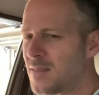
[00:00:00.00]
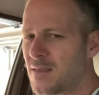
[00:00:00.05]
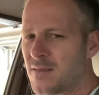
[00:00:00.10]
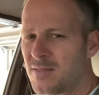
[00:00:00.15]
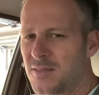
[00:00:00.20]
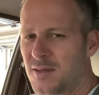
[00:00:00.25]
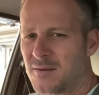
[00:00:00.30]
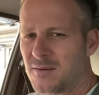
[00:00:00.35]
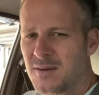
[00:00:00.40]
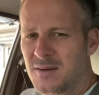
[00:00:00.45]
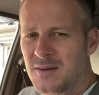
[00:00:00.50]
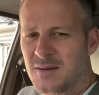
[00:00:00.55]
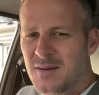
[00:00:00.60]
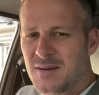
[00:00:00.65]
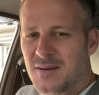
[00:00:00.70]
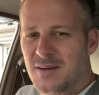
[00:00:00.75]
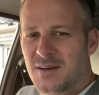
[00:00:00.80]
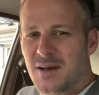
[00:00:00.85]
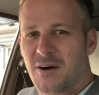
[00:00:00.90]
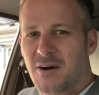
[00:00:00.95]
that
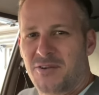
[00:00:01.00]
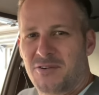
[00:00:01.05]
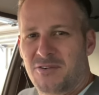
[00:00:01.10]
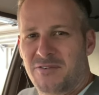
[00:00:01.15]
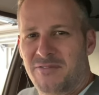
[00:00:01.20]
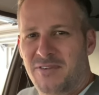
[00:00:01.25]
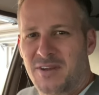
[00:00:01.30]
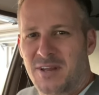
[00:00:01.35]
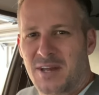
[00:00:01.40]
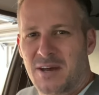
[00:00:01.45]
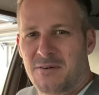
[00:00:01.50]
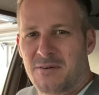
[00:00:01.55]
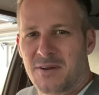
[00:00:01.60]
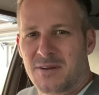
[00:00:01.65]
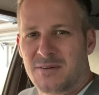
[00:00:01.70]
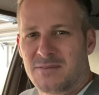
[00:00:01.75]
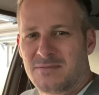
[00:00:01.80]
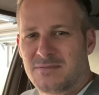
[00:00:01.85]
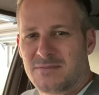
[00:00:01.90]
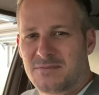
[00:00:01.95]
I'll do a video
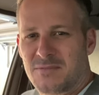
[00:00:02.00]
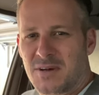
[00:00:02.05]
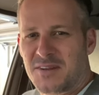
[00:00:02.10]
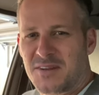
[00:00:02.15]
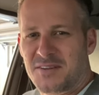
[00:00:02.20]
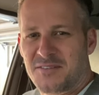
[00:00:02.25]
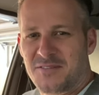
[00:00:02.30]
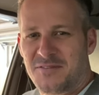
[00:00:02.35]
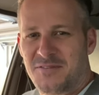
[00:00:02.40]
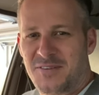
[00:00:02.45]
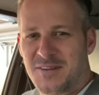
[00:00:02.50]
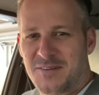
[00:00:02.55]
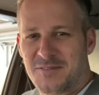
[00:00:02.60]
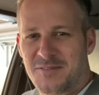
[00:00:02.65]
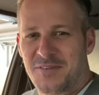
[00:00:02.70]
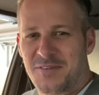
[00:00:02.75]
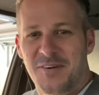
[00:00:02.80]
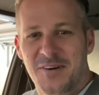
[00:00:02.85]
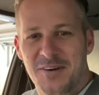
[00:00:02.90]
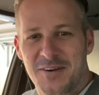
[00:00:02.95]
on once I've
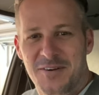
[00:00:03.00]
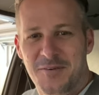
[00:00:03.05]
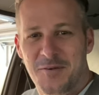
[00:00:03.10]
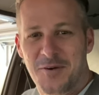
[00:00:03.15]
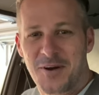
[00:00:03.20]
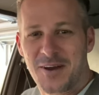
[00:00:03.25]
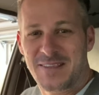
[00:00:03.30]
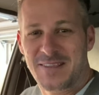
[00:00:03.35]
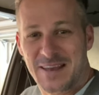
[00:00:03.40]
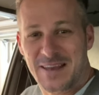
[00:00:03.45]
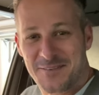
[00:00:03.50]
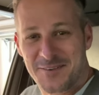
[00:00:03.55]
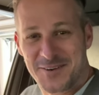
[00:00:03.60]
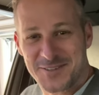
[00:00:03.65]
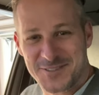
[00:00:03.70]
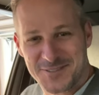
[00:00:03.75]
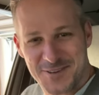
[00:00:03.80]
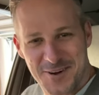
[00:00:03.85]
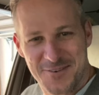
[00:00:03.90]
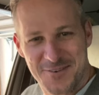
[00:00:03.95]
worked out
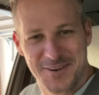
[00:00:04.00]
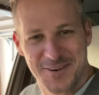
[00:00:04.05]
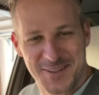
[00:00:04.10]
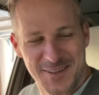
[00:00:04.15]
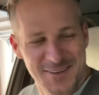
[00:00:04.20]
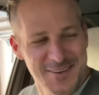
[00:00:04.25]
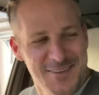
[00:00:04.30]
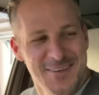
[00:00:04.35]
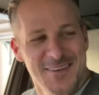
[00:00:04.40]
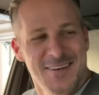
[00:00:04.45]
what's wrong with it.